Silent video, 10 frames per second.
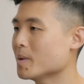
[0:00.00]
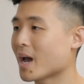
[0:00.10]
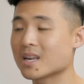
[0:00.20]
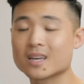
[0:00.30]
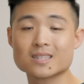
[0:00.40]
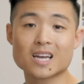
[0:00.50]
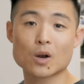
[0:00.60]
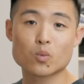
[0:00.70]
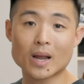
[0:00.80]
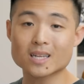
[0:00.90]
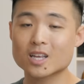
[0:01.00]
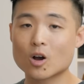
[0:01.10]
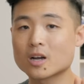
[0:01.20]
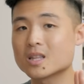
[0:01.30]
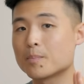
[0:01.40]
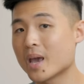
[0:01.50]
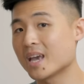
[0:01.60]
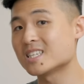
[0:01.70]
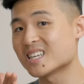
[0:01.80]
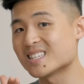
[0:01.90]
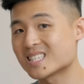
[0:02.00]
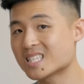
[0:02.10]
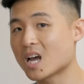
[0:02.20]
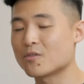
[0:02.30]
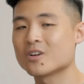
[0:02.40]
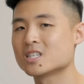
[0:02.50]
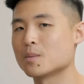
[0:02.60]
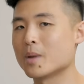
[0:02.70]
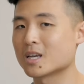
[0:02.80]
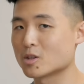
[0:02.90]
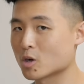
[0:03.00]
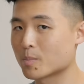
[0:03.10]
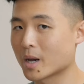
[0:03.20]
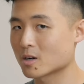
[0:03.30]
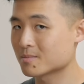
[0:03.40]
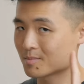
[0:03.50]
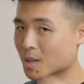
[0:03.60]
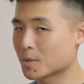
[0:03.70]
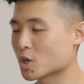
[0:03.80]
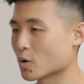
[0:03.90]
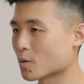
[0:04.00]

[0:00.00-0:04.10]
be adding it directly on the page itself to make it look better. Let me show you.